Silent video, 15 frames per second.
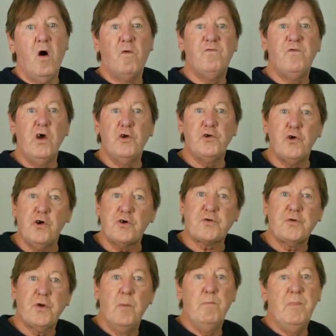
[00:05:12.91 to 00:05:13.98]
of where
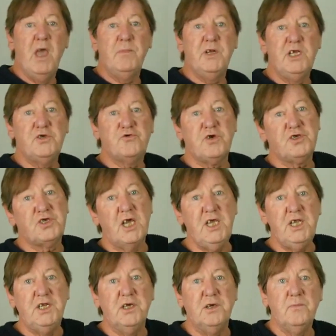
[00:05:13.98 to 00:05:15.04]
our memories
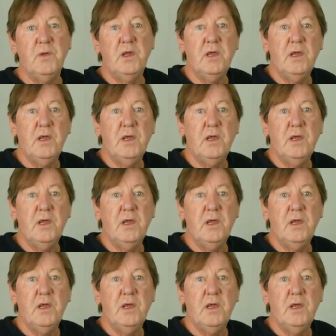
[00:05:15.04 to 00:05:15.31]
reside,